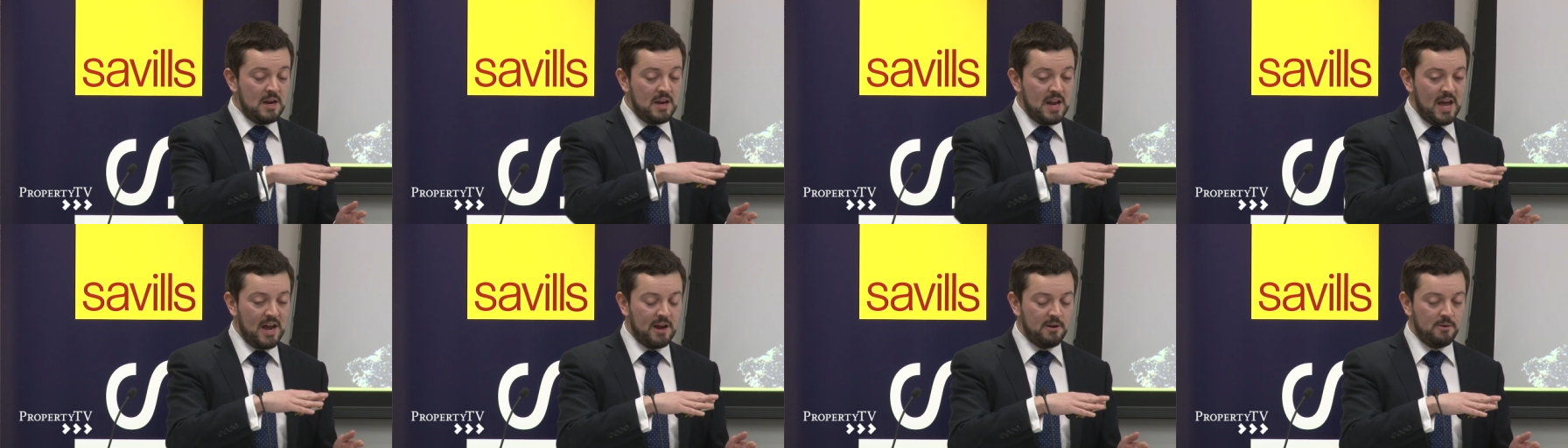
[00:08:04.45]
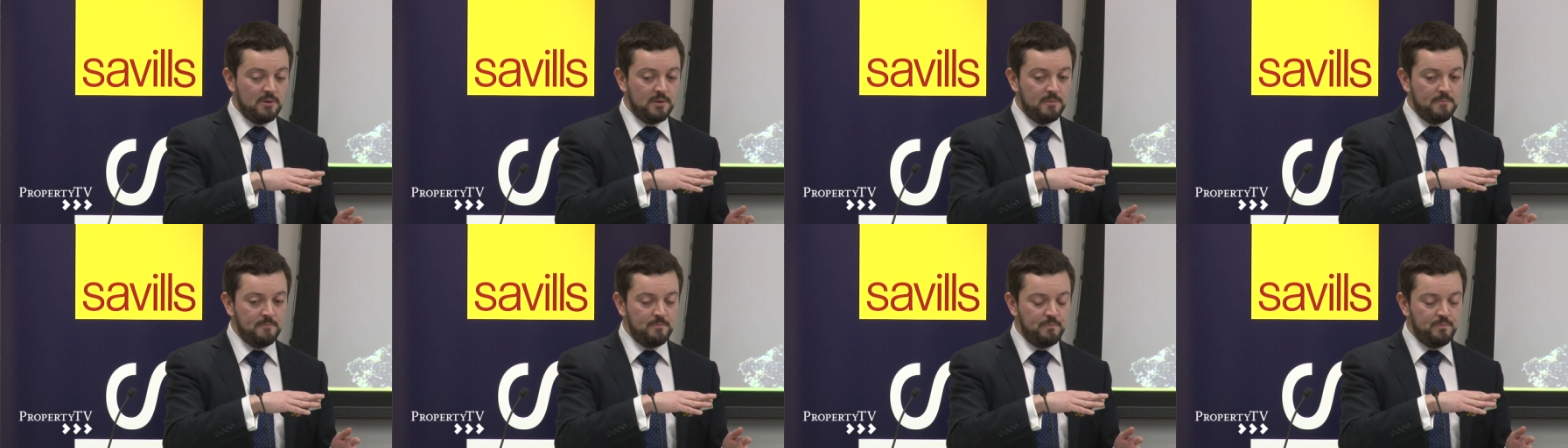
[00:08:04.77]

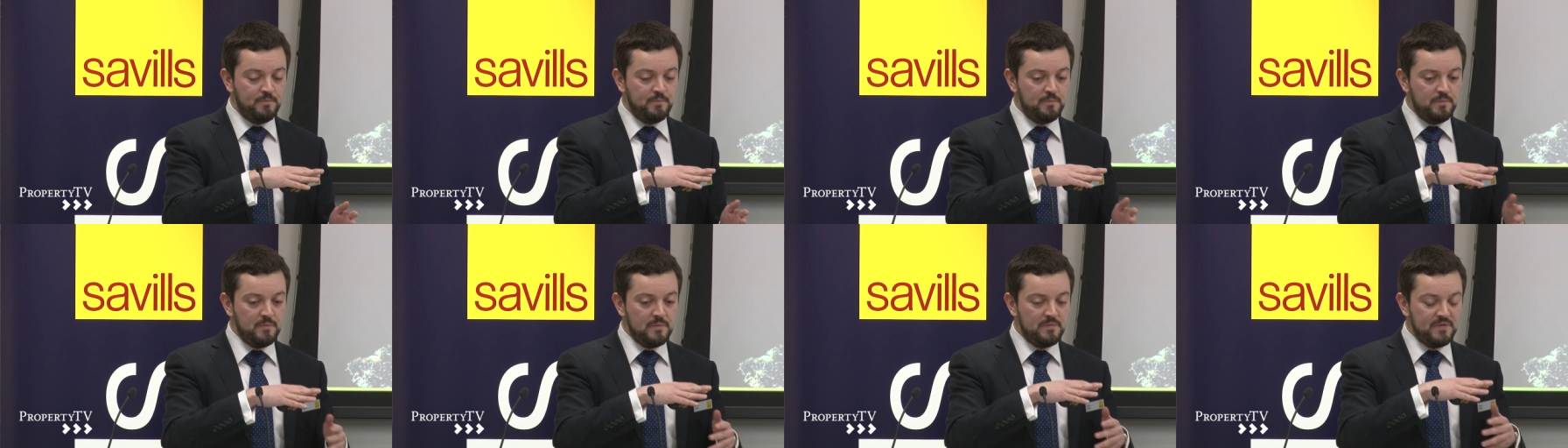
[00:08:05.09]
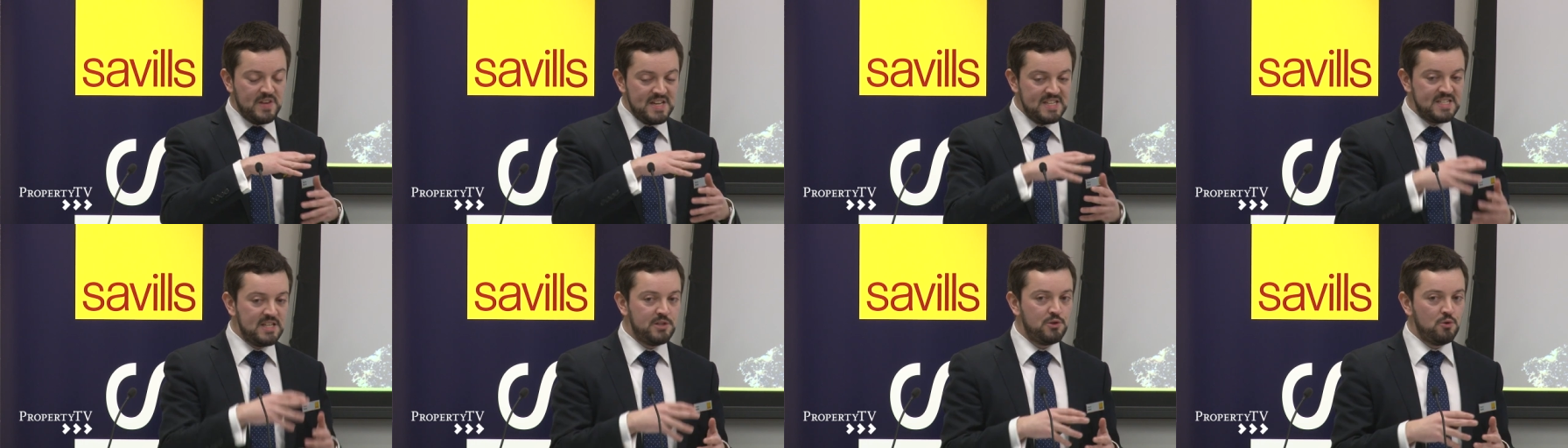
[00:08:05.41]
Now,
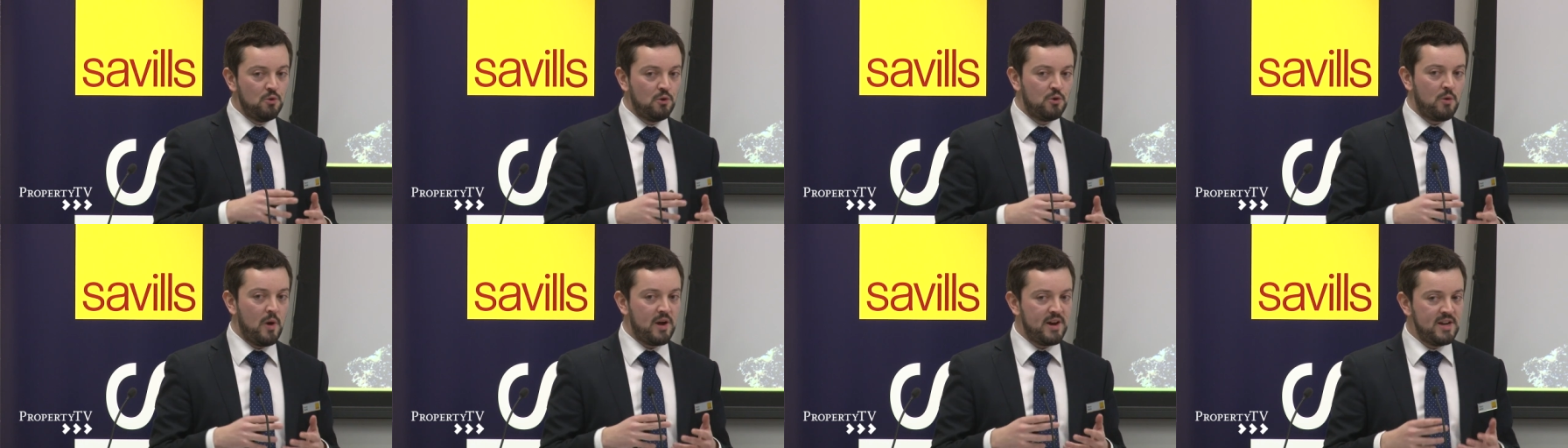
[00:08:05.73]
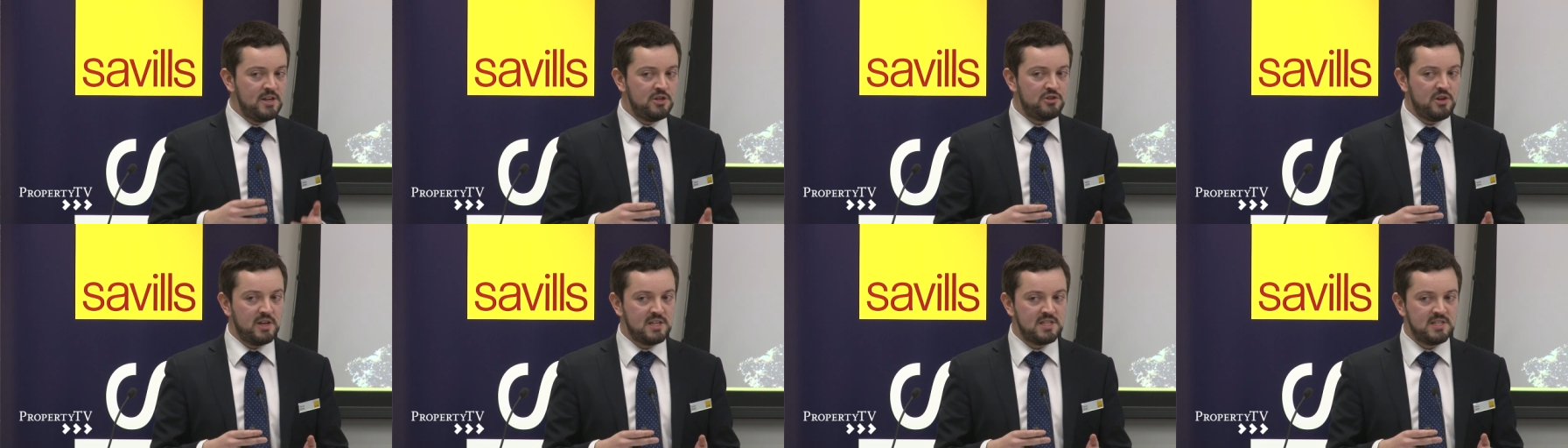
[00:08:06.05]
this is all quite
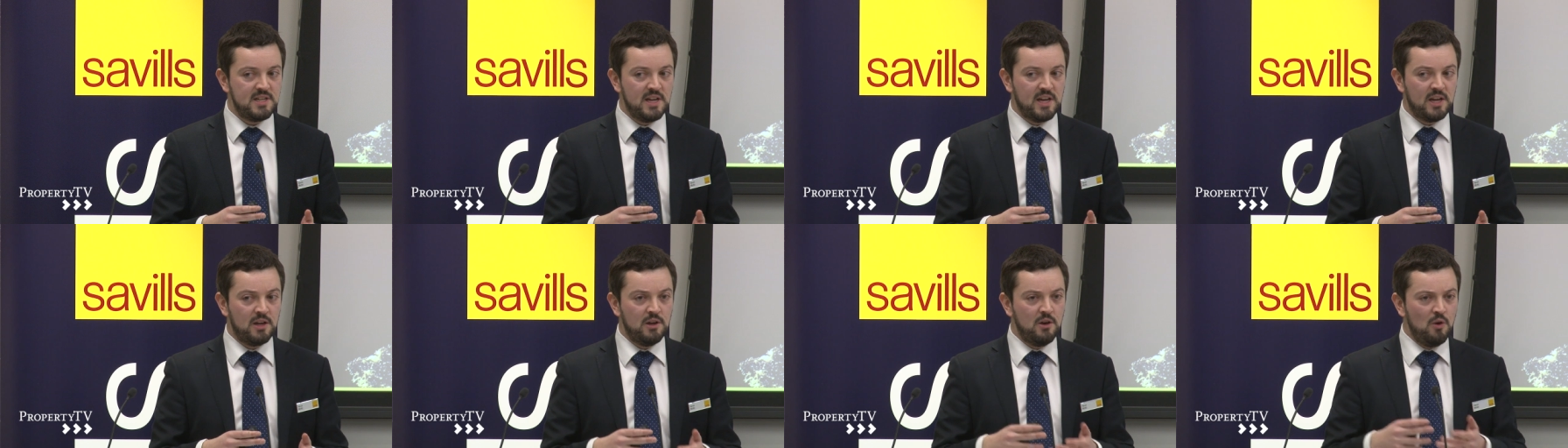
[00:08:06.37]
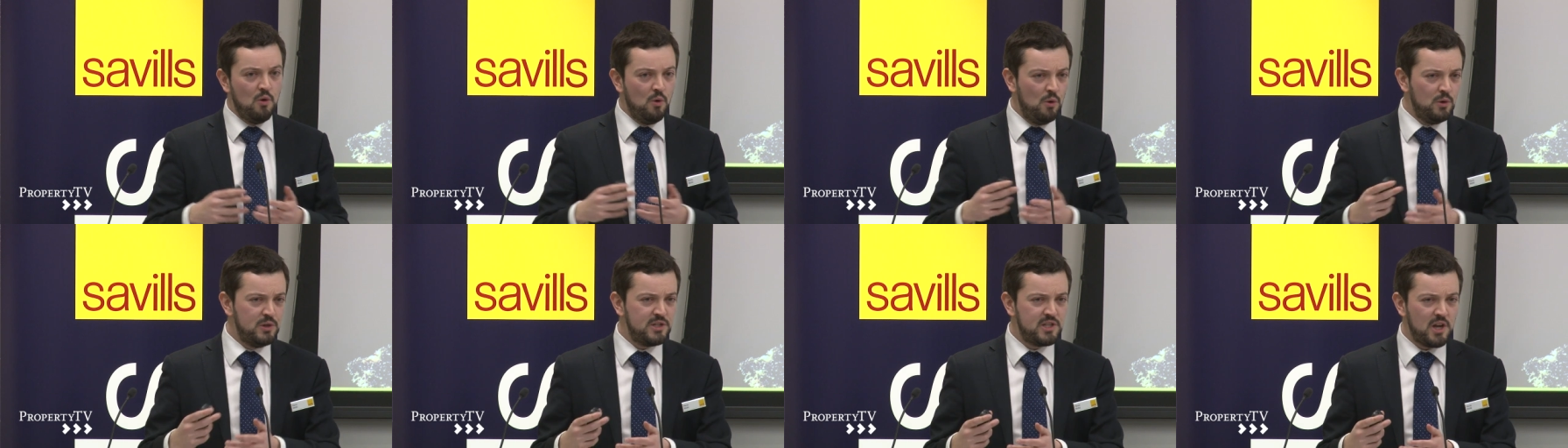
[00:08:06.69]
interesting.
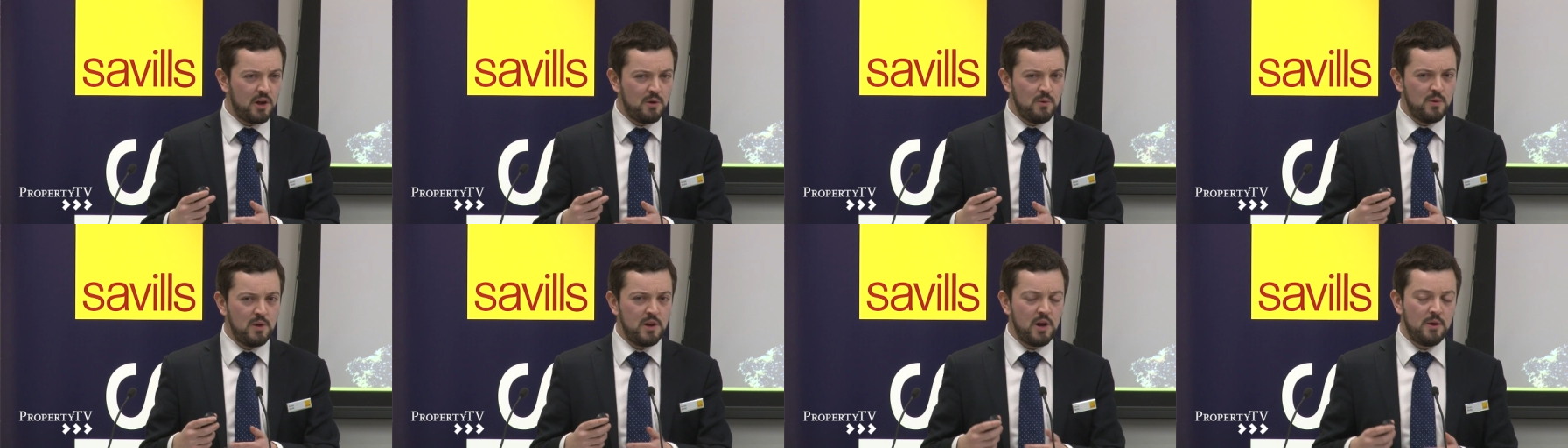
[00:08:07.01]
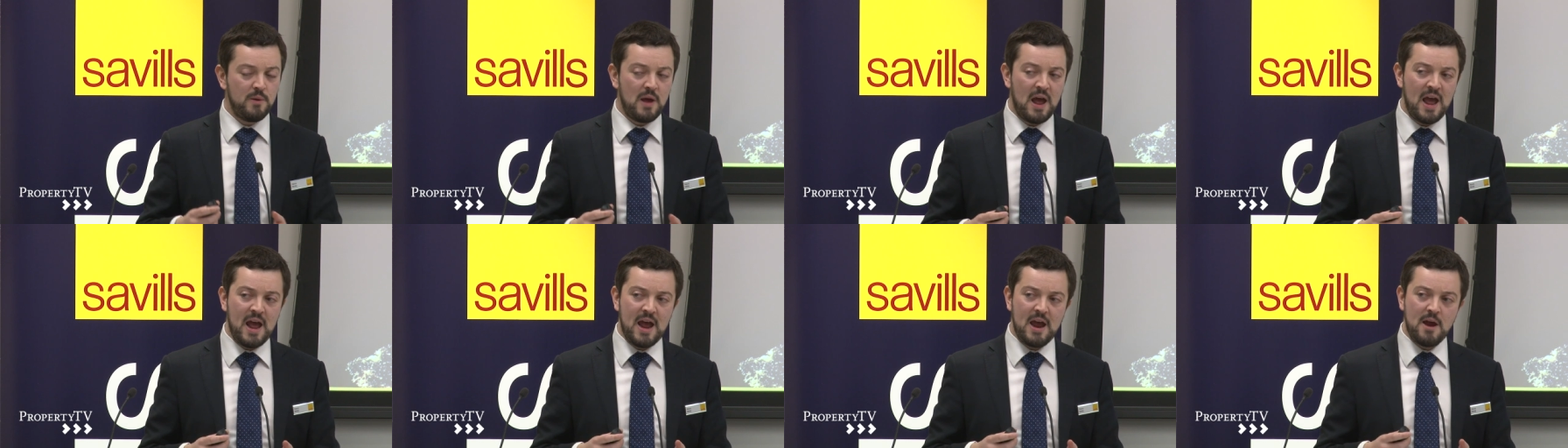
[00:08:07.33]
Also,
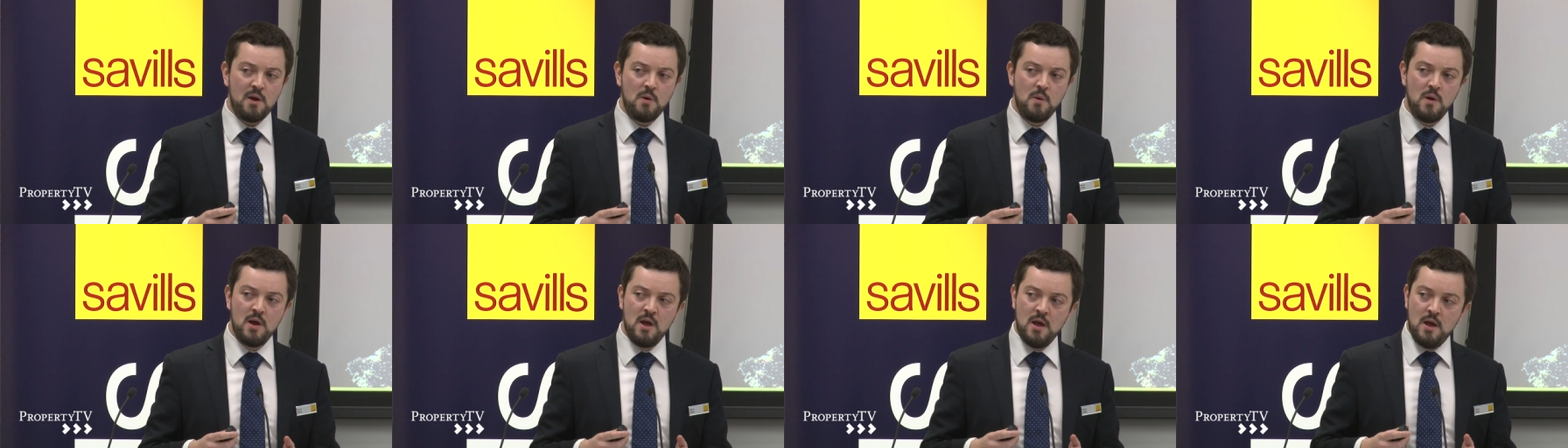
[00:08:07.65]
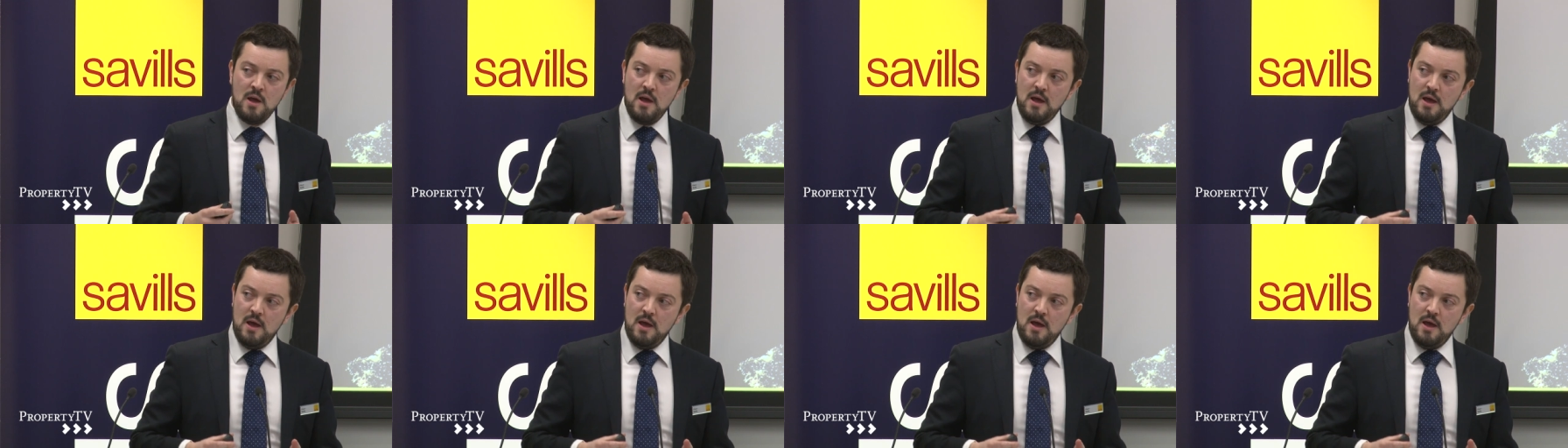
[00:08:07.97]
how